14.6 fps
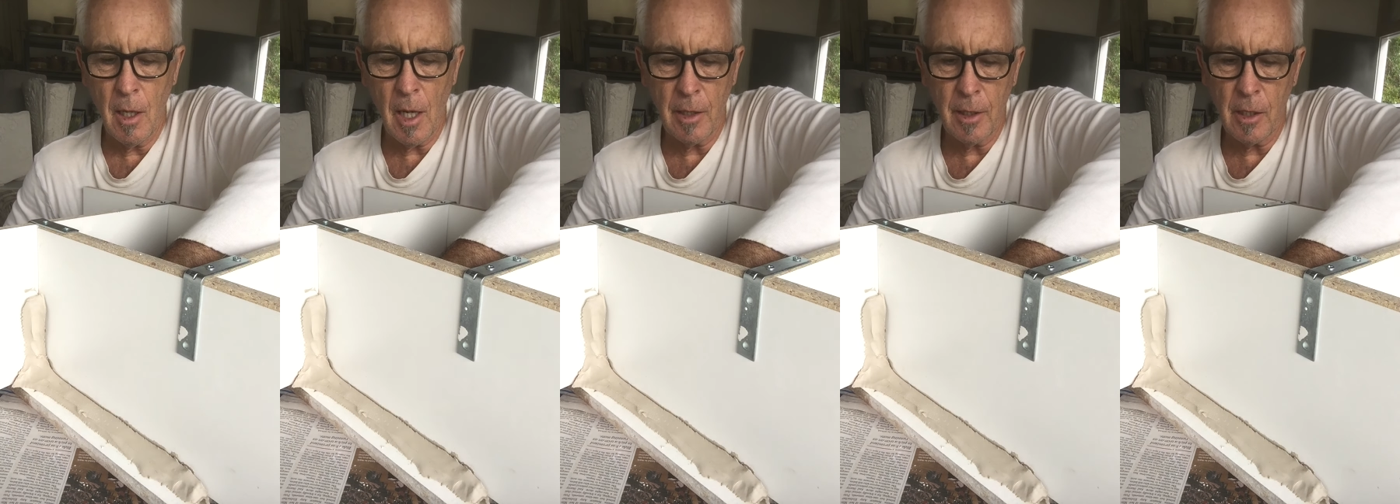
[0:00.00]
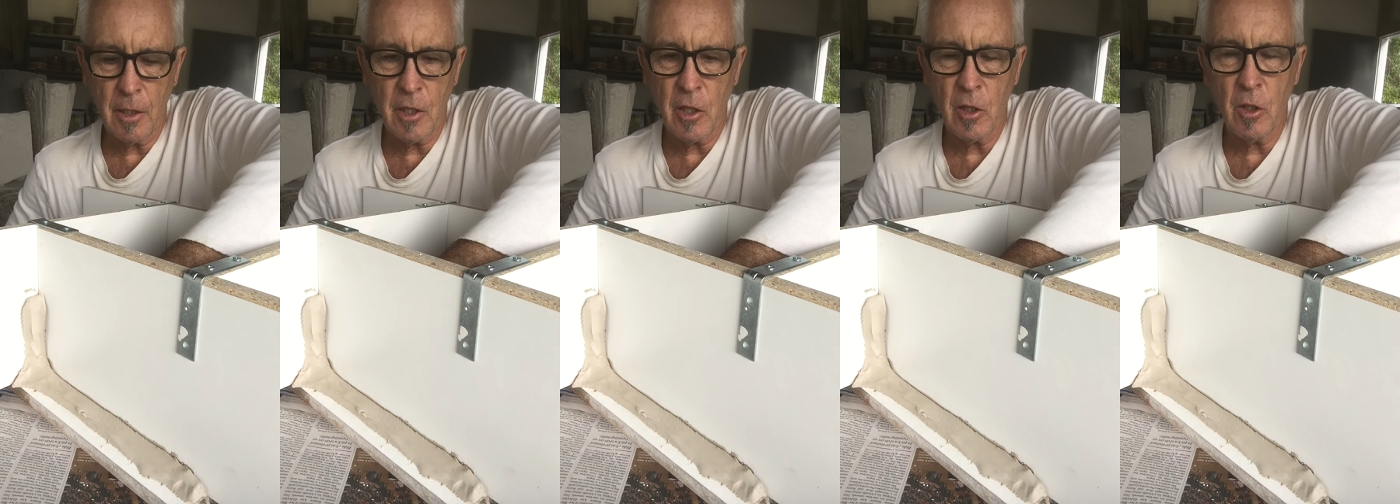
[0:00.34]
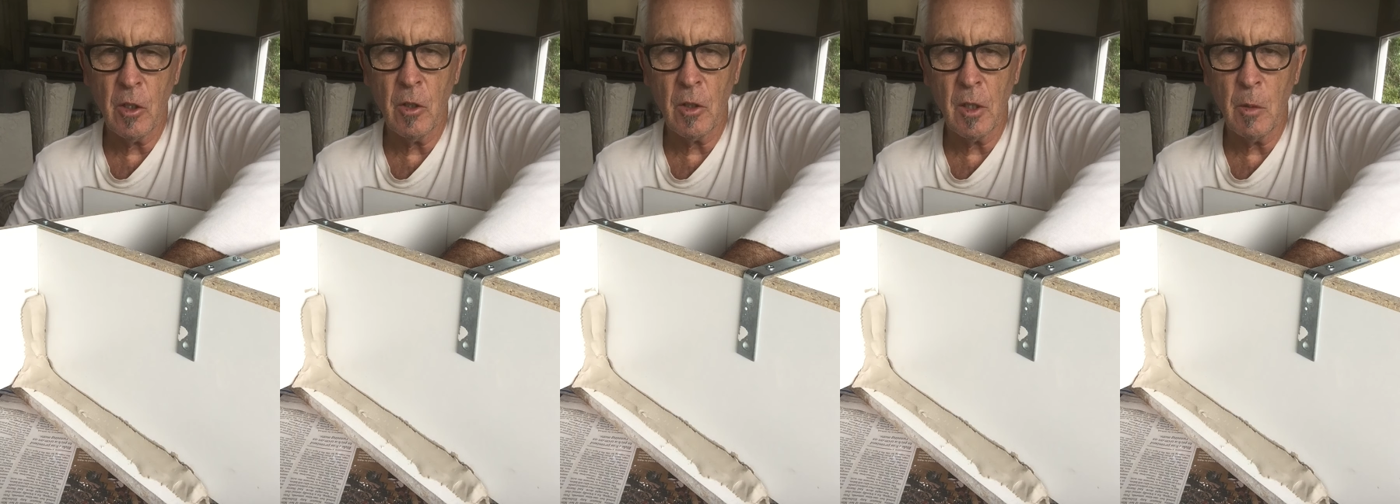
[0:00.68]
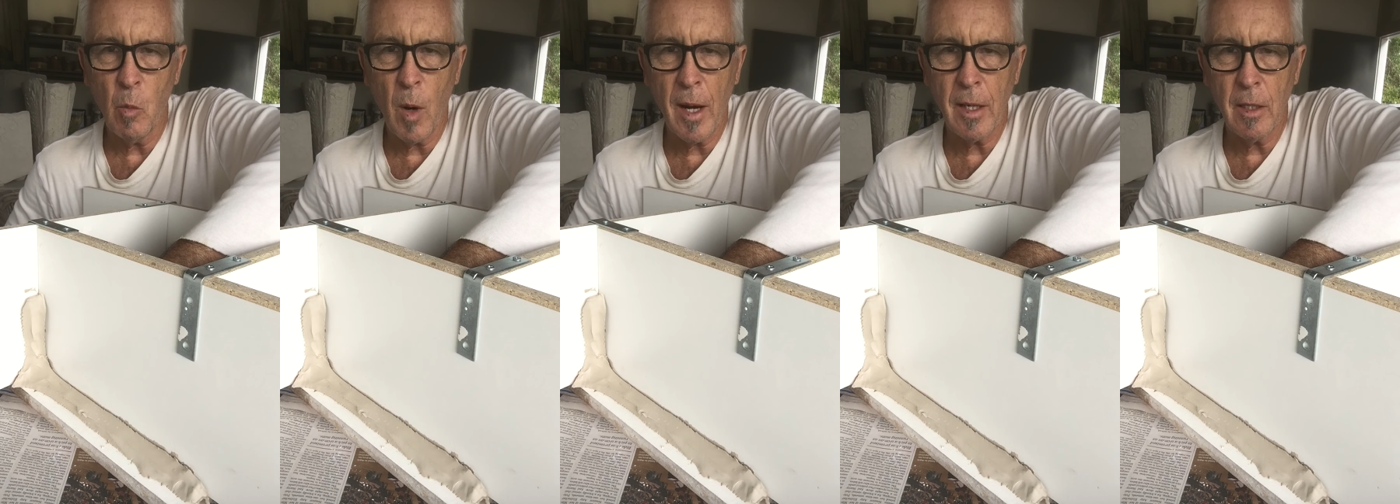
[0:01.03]
and then I just usually
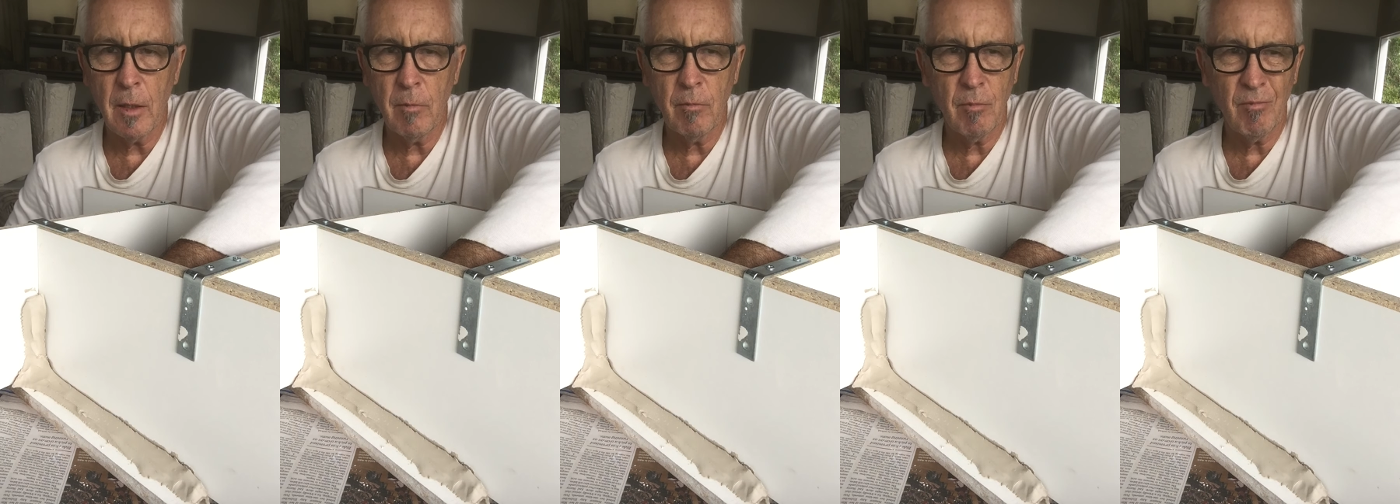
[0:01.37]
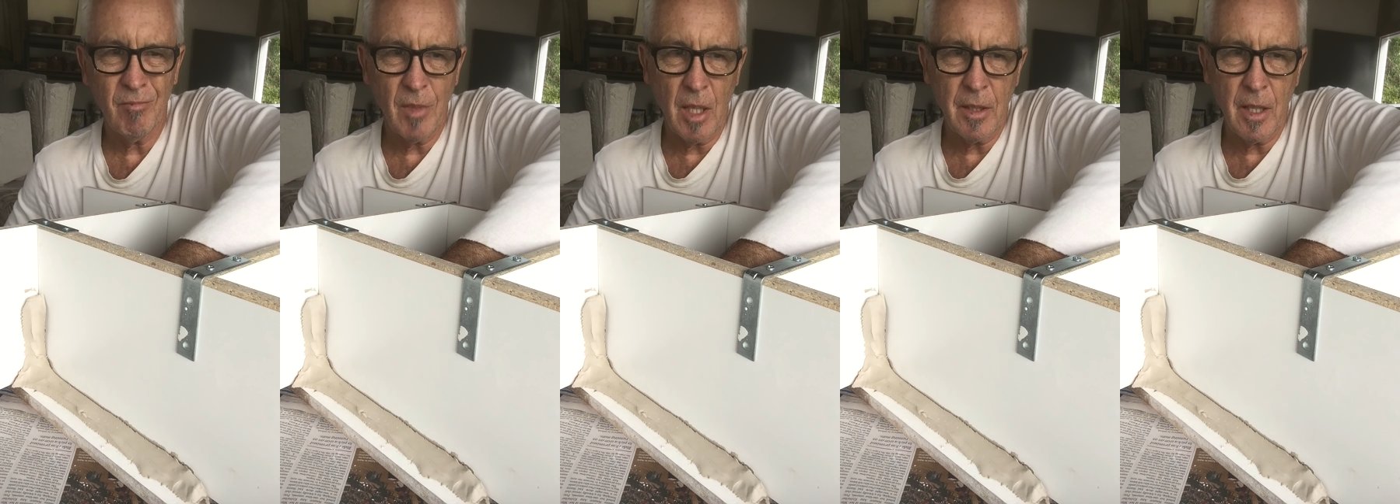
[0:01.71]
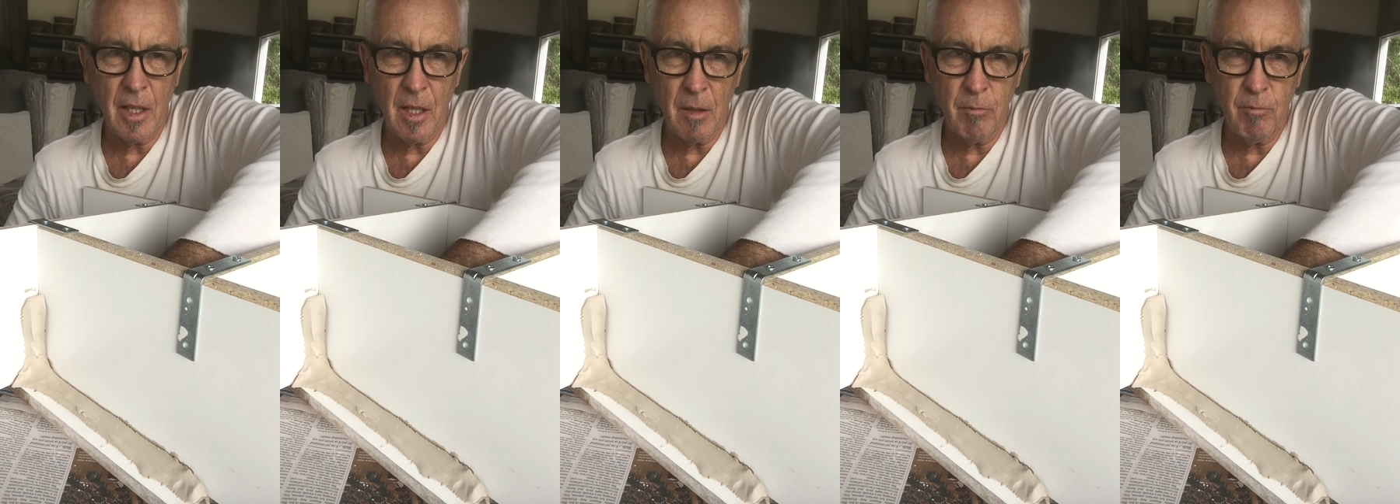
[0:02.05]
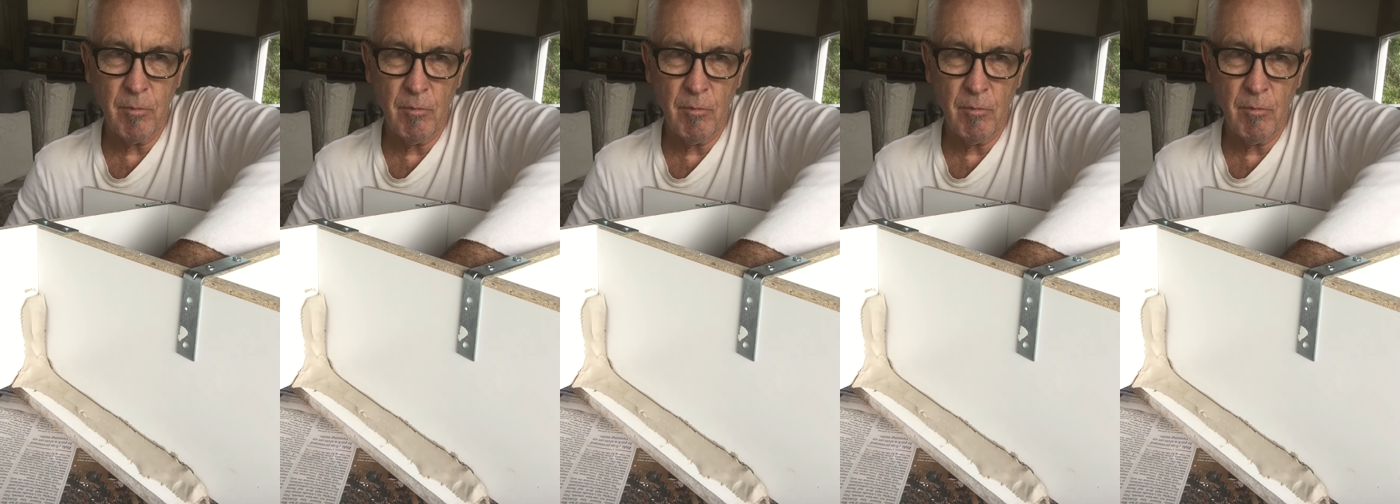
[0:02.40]
wait another